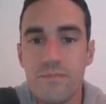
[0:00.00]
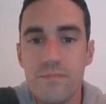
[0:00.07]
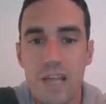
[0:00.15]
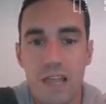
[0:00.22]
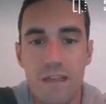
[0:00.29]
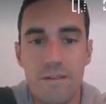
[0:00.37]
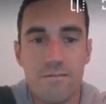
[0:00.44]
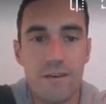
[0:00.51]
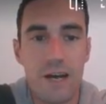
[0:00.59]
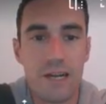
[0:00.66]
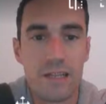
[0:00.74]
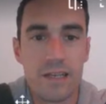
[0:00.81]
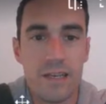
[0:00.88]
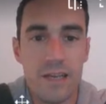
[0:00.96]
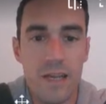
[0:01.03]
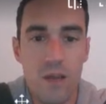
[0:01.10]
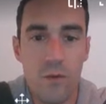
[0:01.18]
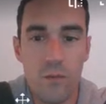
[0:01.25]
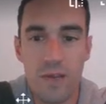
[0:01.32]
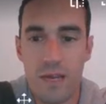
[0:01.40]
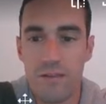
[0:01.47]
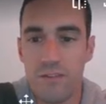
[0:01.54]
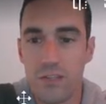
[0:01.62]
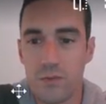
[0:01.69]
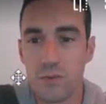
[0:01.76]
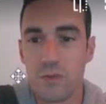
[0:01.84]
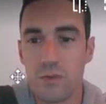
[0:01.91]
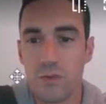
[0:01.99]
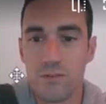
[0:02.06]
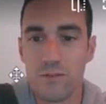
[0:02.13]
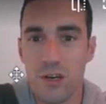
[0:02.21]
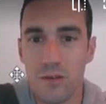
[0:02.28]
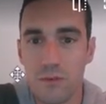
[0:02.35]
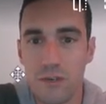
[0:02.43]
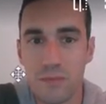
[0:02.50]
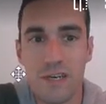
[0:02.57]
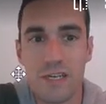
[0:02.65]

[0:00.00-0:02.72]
then finally, we have this wonderful artwork by